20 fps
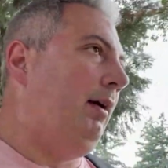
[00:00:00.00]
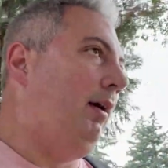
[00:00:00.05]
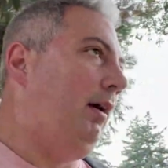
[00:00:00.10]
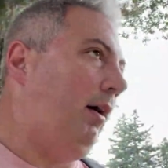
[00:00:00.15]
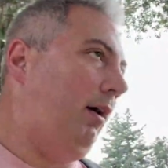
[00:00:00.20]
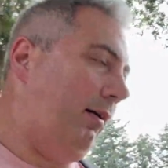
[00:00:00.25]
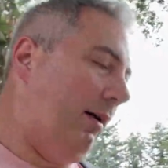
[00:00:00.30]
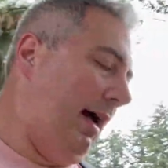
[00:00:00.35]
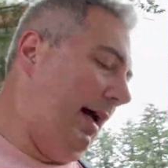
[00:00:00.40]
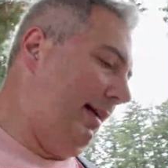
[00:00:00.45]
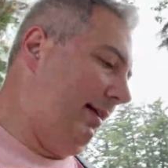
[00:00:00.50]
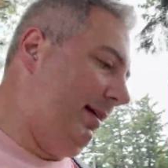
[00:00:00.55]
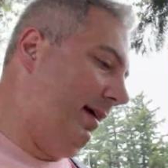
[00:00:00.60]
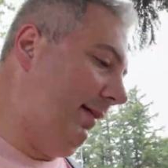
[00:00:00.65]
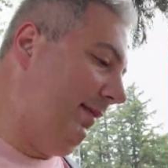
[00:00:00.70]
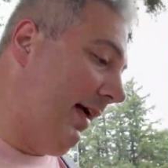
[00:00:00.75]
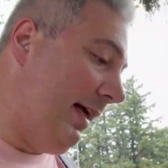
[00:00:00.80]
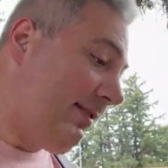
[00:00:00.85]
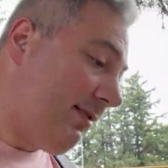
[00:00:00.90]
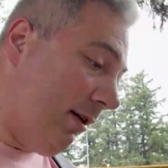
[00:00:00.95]
All right.
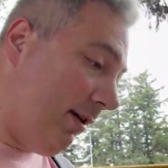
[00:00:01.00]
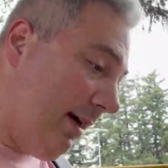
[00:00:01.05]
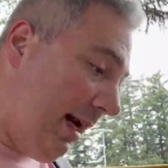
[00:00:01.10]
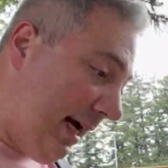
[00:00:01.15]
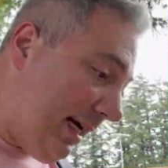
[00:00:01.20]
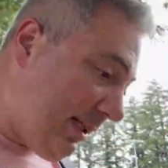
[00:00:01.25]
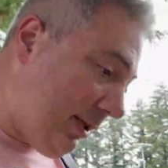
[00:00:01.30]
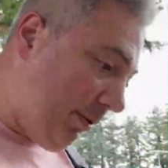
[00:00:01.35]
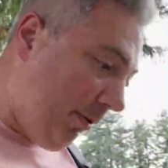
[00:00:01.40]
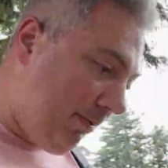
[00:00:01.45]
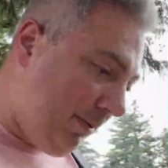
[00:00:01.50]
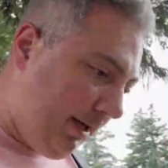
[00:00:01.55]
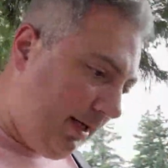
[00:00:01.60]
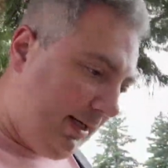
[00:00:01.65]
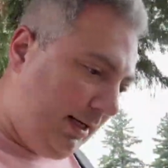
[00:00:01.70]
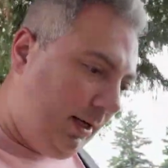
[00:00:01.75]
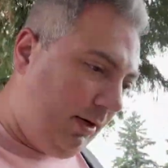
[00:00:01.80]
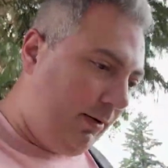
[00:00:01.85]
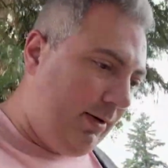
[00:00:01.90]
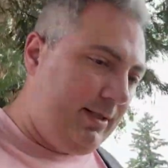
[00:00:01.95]
And that's our next one we're going
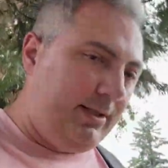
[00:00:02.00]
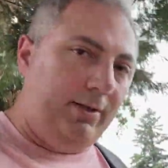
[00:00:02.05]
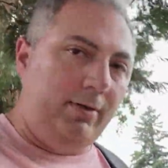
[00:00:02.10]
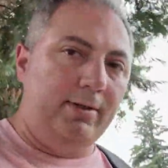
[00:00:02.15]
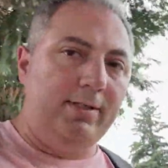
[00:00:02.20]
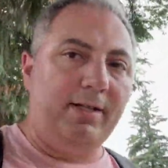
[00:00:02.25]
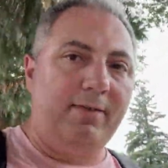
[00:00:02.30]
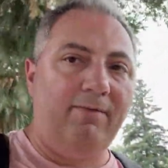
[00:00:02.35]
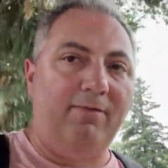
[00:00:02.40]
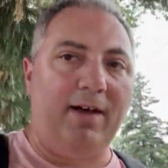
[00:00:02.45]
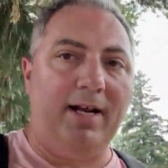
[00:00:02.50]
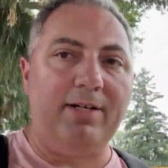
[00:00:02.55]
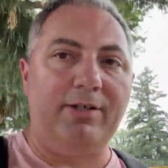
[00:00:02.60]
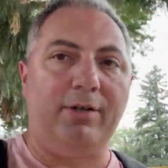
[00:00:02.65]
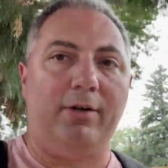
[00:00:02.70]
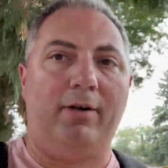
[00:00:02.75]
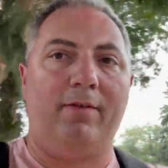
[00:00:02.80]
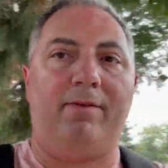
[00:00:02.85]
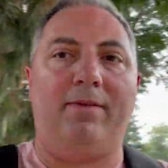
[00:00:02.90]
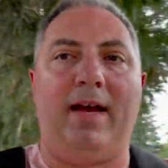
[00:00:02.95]
to go into, is
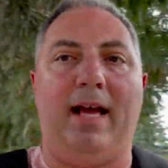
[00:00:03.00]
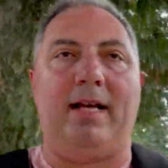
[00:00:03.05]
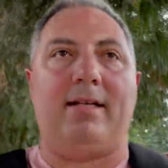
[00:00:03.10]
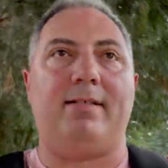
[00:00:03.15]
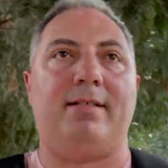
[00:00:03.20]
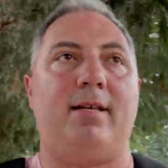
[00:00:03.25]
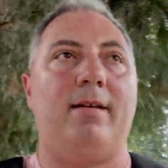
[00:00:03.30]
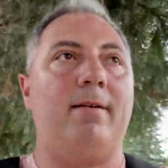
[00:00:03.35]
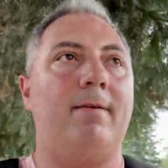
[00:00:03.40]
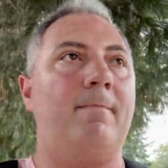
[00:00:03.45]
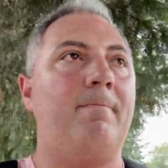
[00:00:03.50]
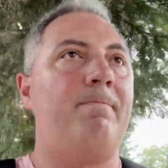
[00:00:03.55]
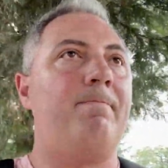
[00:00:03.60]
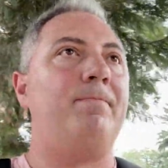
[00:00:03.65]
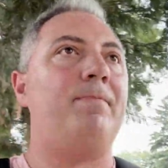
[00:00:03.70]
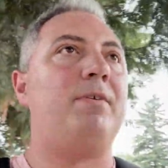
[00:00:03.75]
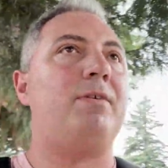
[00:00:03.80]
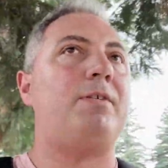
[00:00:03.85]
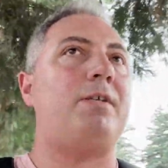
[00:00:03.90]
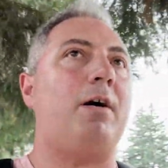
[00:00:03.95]
adventure effects.
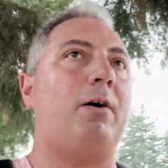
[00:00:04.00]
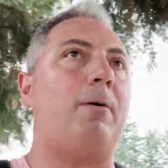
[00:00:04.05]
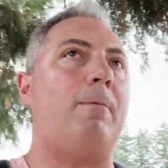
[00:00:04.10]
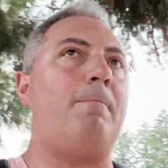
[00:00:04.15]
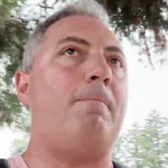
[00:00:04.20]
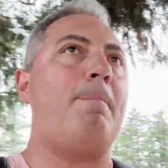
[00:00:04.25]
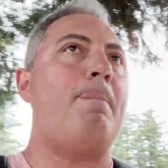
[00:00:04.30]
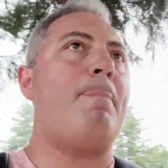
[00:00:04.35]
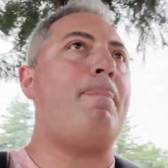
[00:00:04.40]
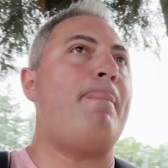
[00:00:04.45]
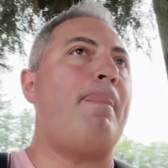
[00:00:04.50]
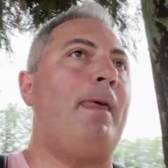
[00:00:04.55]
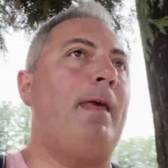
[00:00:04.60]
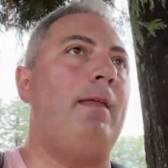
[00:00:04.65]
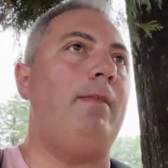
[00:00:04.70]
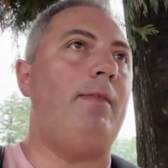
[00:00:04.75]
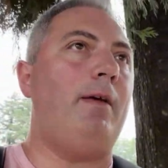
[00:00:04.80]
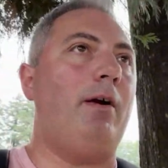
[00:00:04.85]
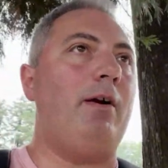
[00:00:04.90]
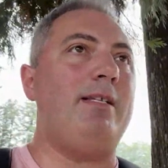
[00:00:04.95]
So
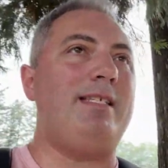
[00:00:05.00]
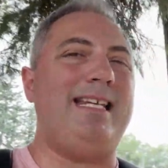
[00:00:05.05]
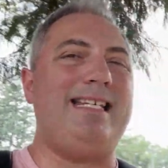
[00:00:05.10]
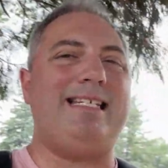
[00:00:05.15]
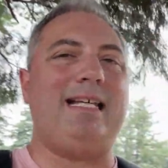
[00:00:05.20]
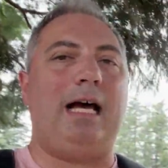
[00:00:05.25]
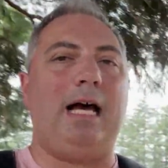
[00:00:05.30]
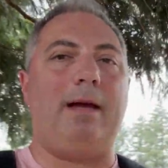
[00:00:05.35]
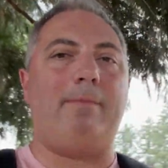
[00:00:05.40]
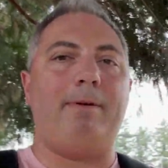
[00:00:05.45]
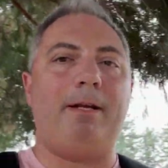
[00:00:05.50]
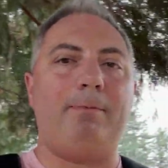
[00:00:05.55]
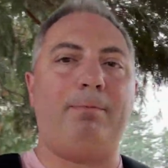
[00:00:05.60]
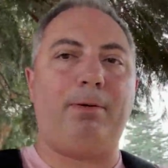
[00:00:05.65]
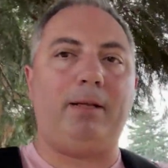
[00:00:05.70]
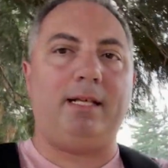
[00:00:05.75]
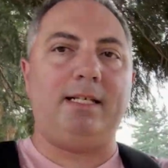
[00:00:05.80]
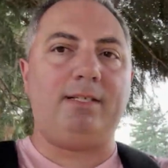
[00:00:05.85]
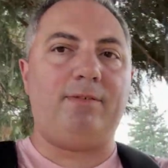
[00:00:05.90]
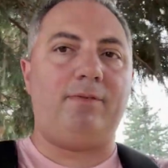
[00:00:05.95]
there is a time and a
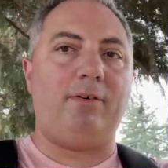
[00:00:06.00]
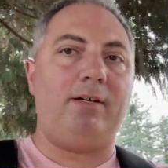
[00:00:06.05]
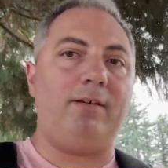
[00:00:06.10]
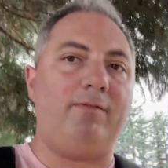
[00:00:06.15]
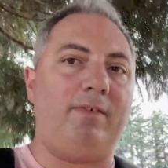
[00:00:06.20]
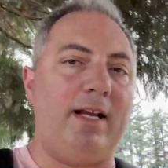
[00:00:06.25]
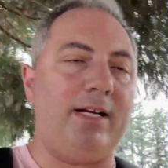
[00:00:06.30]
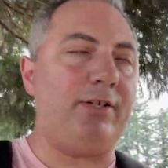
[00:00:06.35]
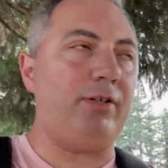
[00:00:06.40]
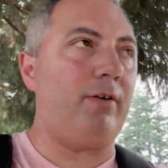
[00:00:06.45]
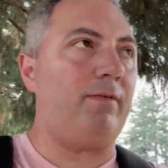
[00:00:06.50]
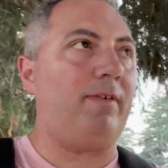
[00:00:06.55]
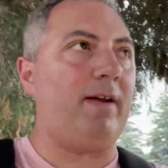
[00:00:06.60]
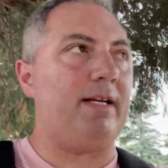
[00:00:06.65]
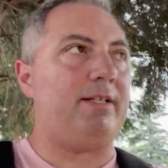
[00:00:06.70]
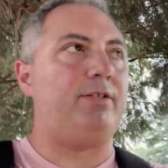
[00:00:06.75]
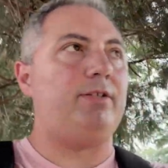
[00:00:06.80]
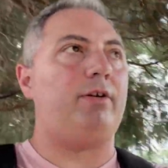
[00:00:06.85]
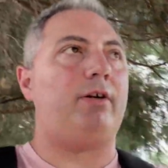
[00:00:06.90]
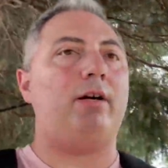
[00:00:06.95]
place for adventure
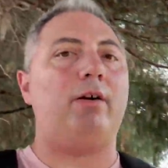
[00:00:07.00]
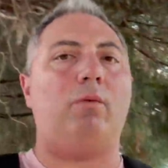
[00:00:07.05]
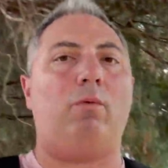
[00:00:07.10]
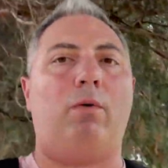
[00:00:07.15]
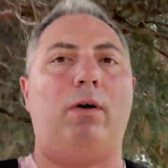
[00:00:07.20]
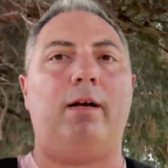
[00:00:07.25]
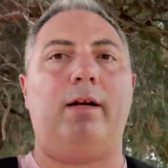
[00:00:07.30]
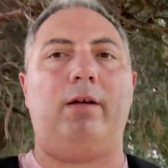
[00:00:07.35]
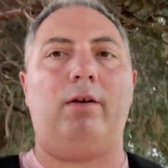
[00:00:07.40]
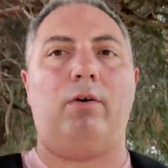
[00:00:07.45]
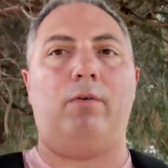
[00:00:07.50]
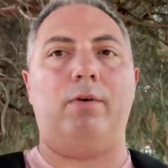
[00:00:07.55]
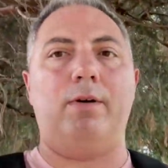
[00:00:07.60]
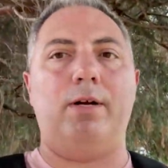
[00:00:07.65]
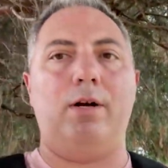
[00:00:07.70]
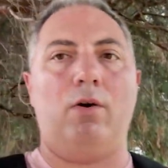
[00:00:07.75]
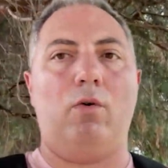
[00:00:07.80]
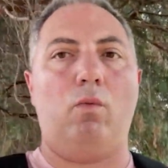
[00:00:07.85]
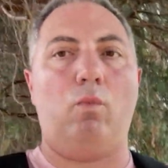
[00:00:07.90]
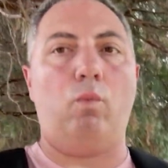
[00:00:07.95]
effects, and you're going to want to go and
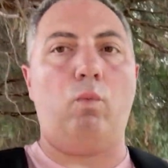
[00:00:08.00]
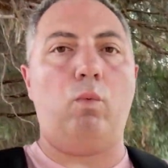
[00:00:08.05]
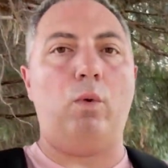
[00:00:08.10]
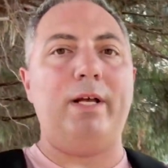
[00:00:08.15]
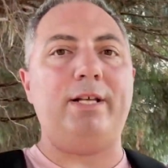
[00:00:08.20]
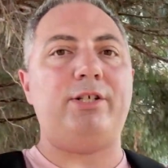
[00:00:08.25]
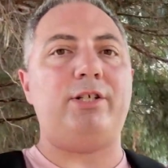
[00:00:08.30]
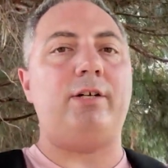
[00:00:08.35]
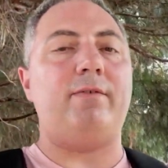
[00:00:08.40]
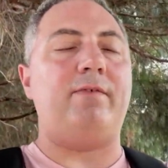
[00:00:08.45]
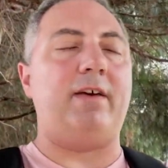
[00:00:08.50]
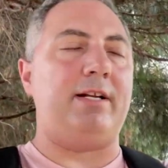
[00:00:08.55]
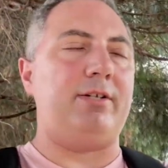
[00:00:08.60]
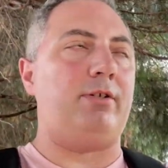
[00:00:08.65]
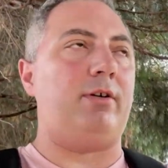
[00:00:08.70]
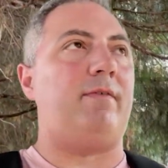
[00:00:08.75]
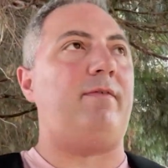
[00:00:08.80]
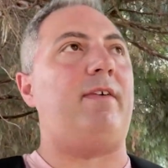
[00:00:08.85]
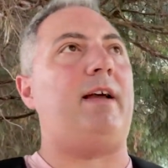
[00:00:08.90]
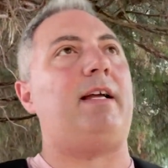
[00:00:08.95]
know which
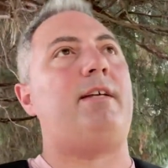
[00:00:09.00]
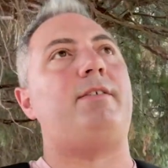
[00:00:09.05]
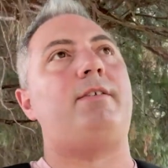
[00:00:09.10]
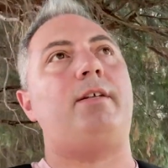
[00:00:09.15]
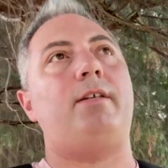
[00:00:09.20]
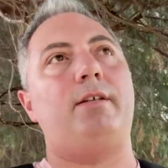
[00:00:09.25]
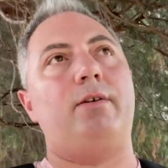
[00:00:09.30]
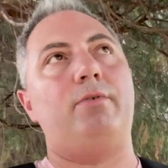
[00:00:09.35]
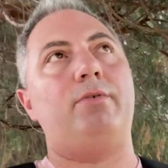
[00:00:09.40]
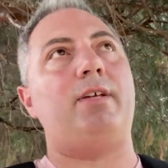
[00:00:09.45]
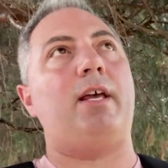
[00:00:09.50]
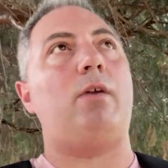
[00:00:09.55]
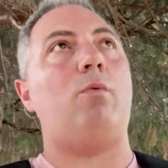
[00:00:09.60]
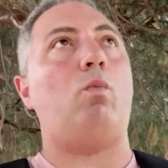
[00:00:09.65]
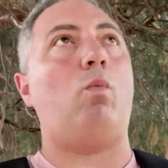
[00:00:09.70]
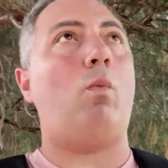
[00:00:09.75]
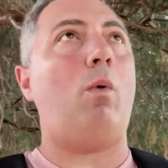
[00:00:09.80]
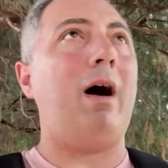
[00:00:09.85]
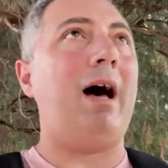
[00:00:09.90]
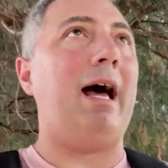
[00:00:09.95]
adventure effects to use
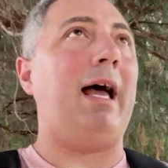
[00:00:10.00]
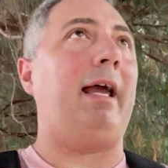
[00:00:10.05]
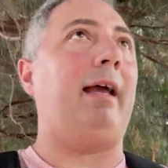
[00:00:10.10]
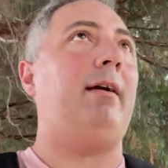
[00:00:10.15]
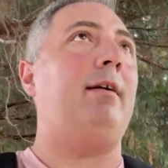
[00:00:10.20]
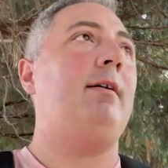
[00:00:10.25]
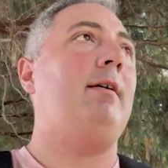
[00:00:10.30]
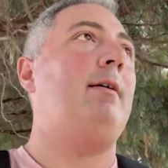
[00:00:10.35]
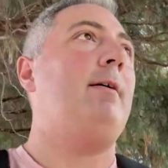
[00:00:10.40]
and why.